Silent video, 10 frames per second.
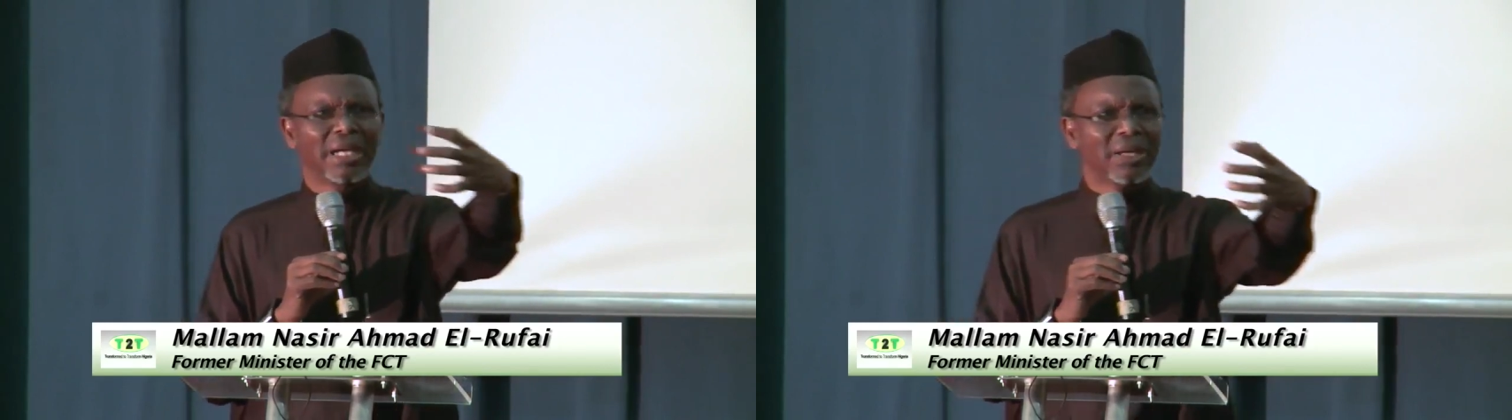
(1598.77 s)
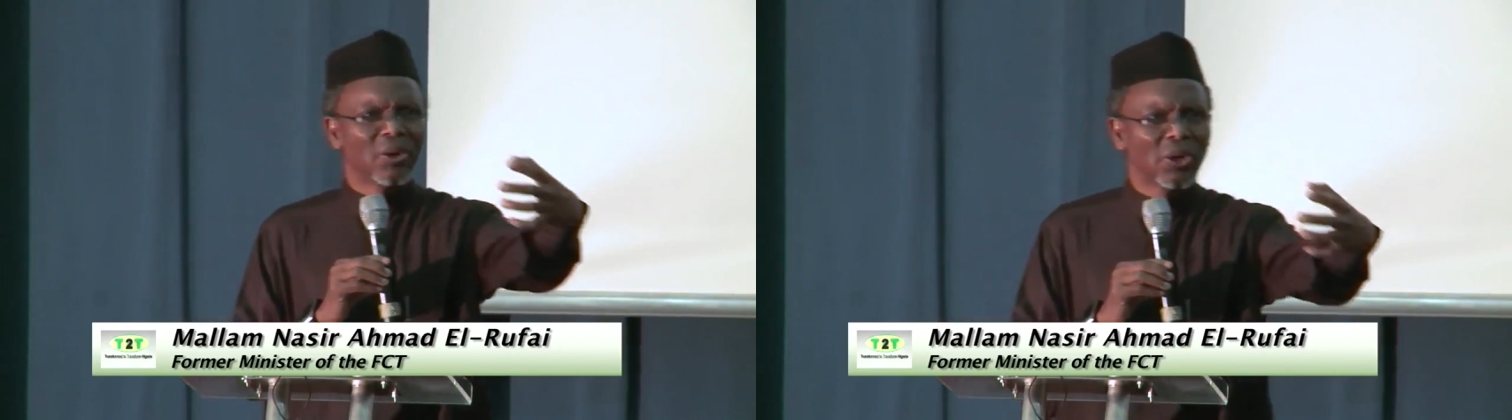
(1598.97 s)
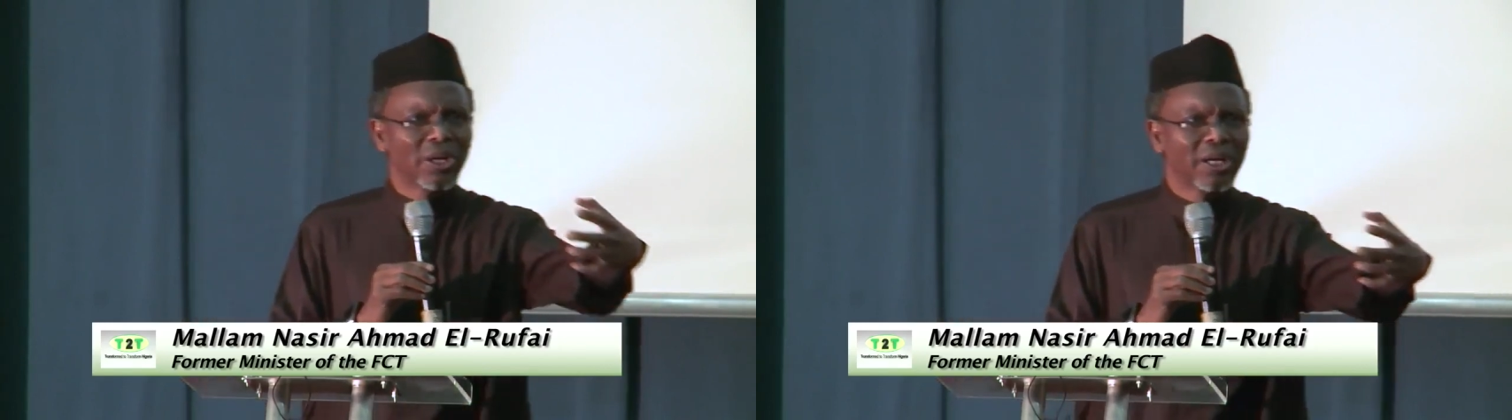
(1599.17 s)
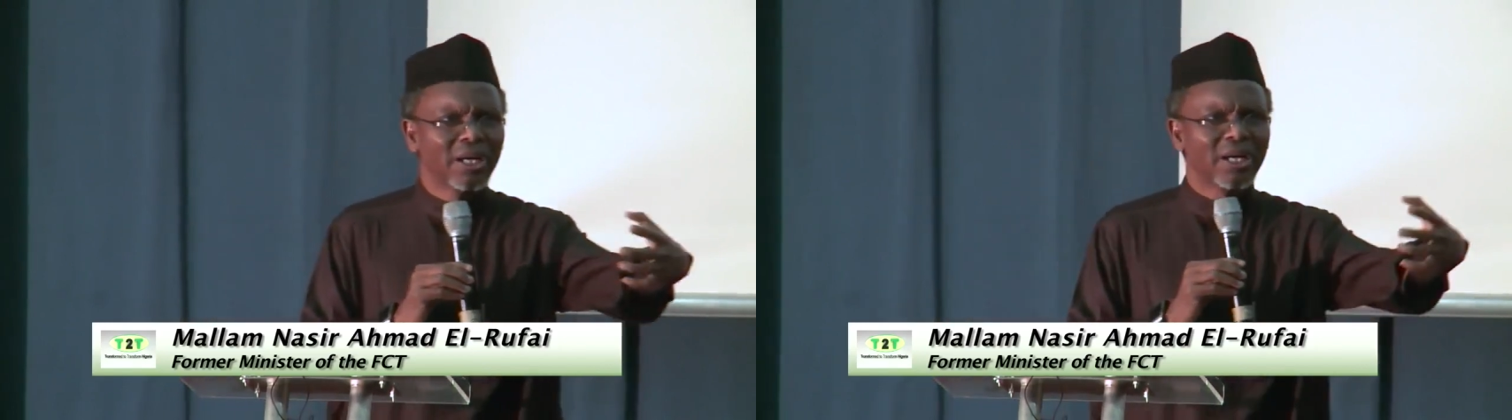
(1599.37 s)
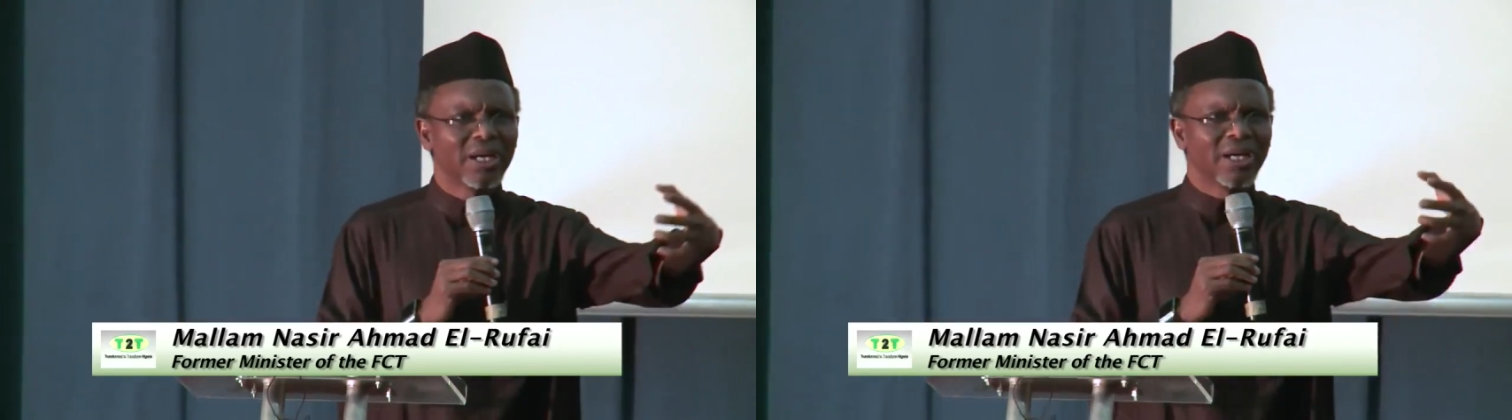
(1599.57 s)

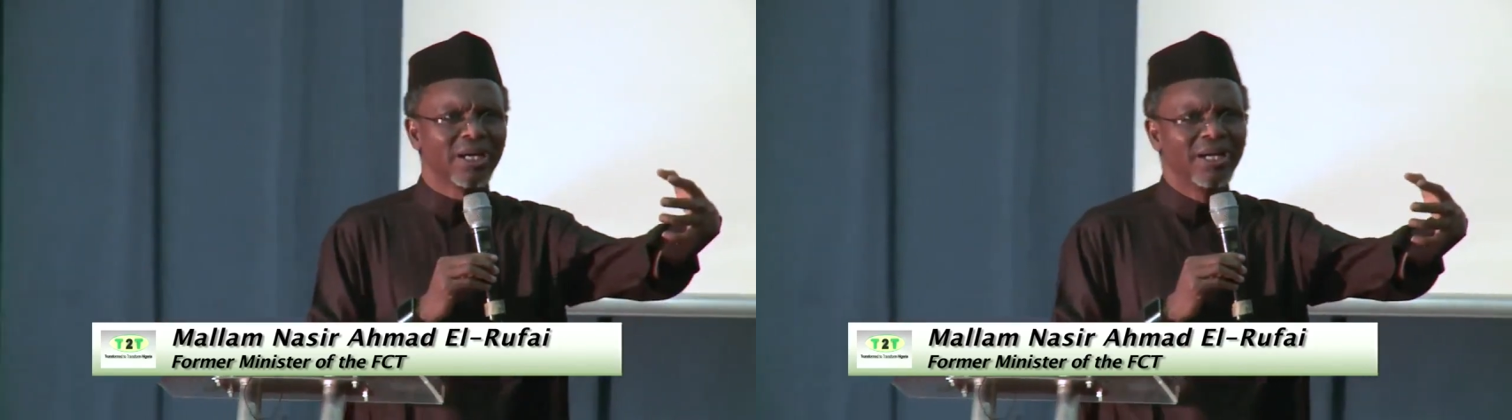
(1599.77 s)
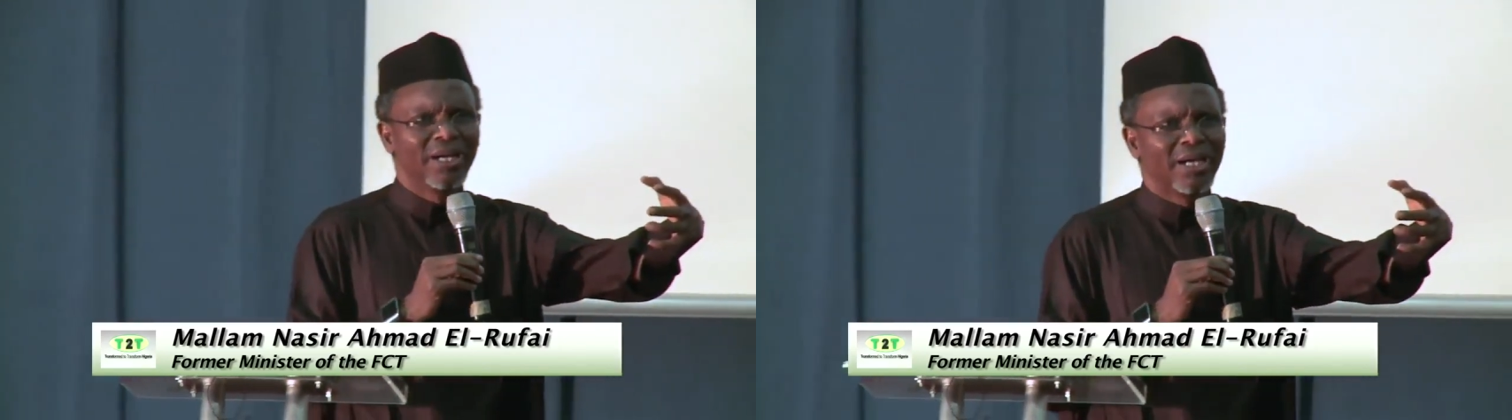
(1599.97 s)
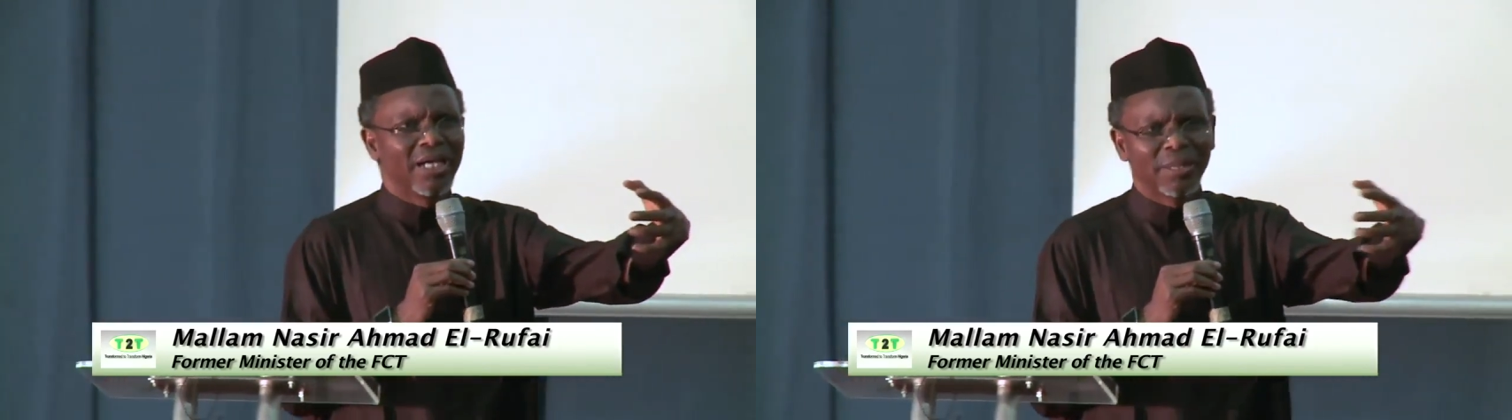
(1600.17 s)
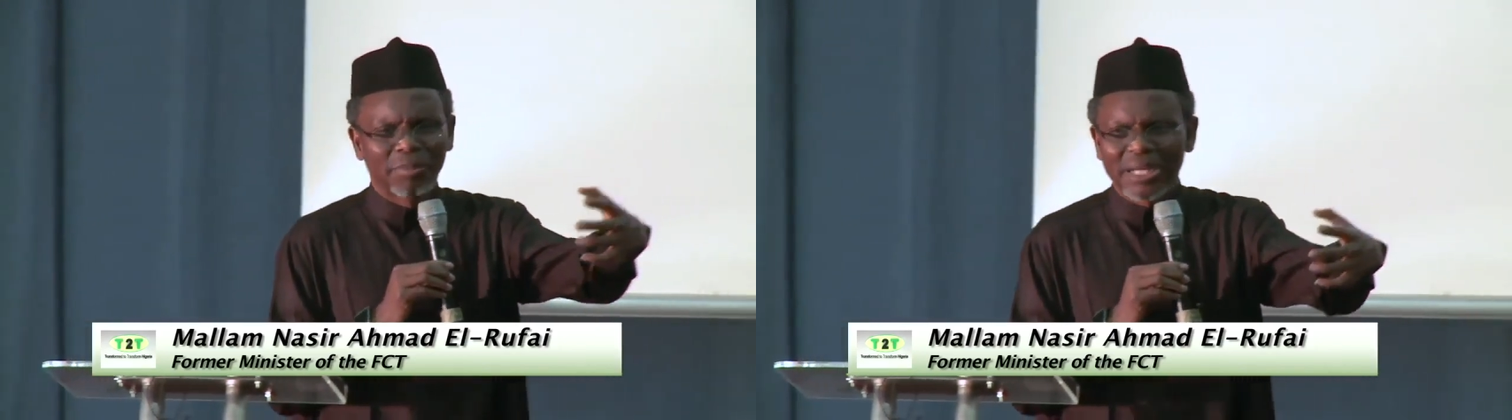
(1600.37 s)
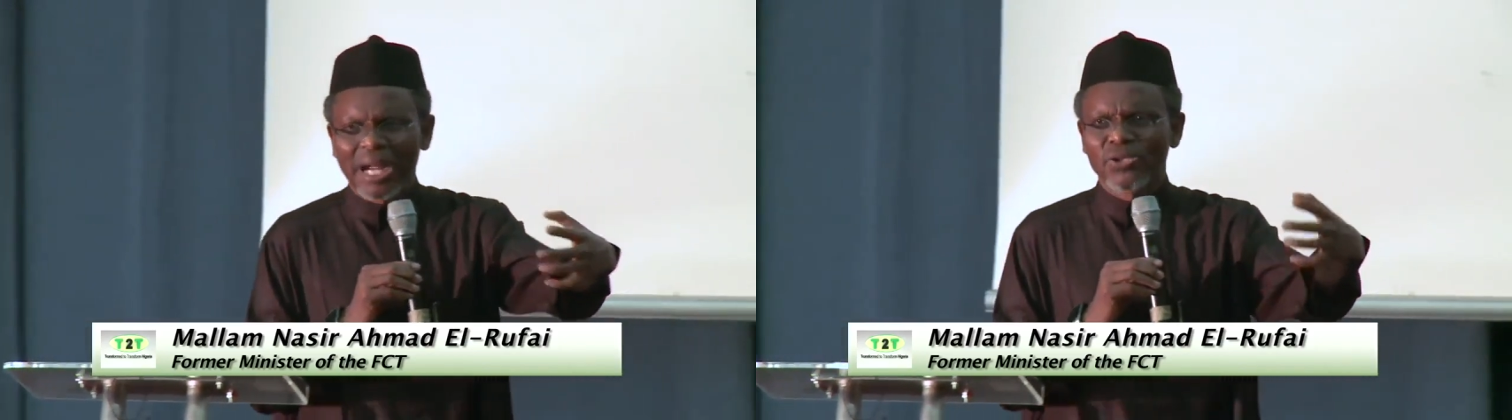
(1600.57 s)

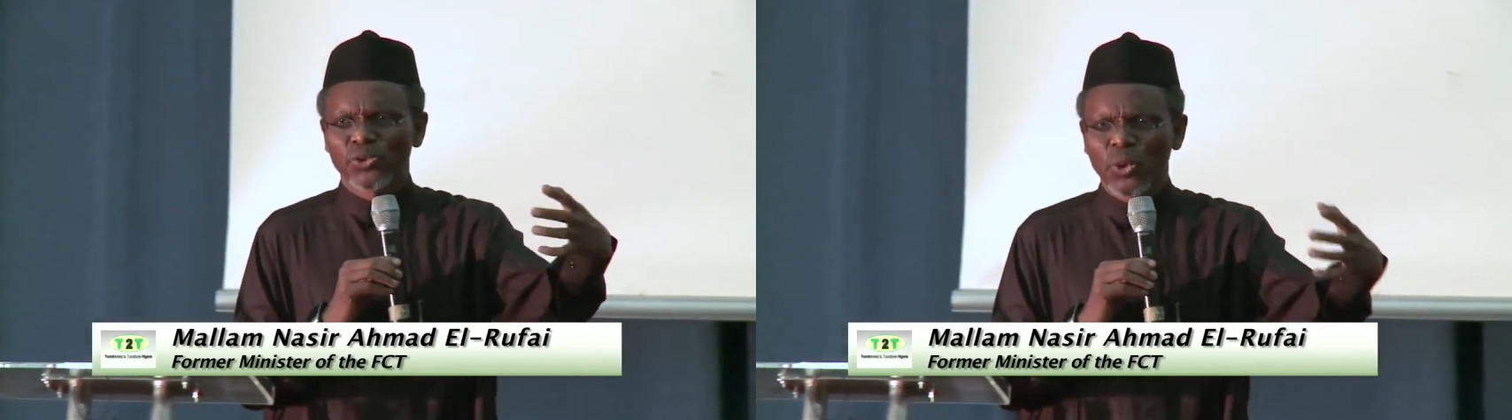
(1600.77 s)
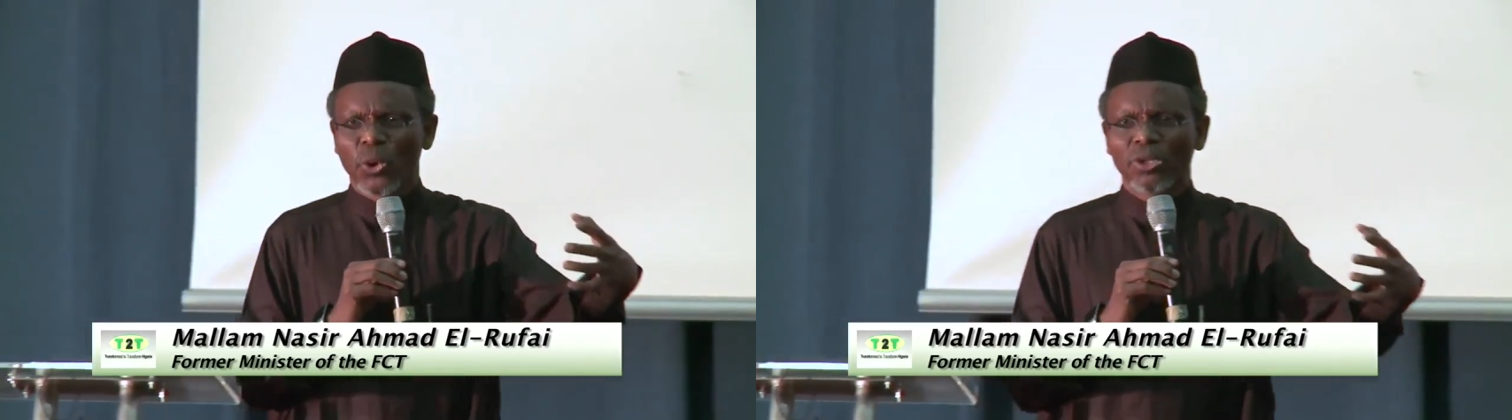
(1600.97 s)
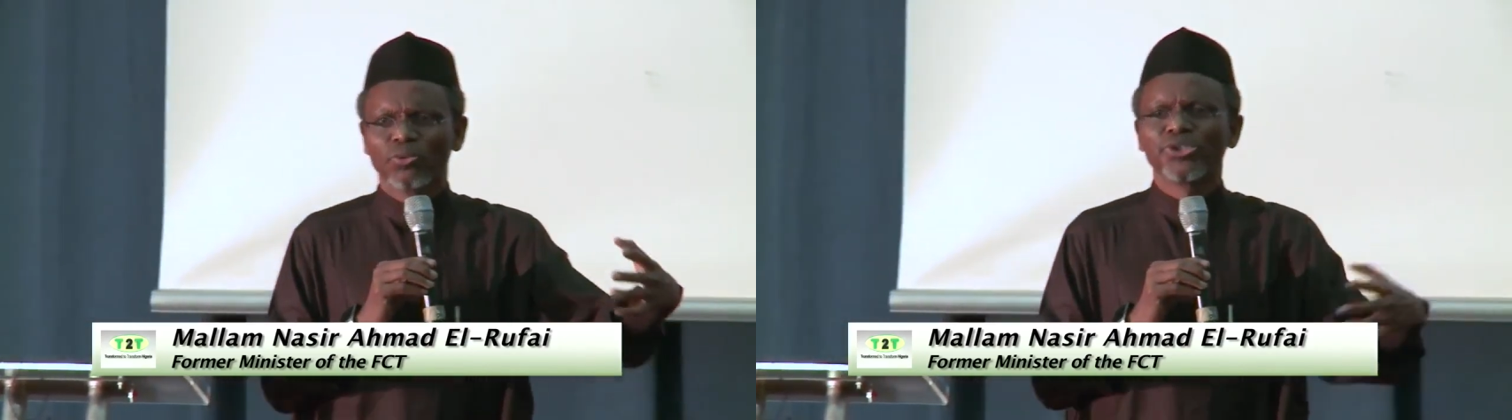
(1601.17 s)
Igbira, and so on,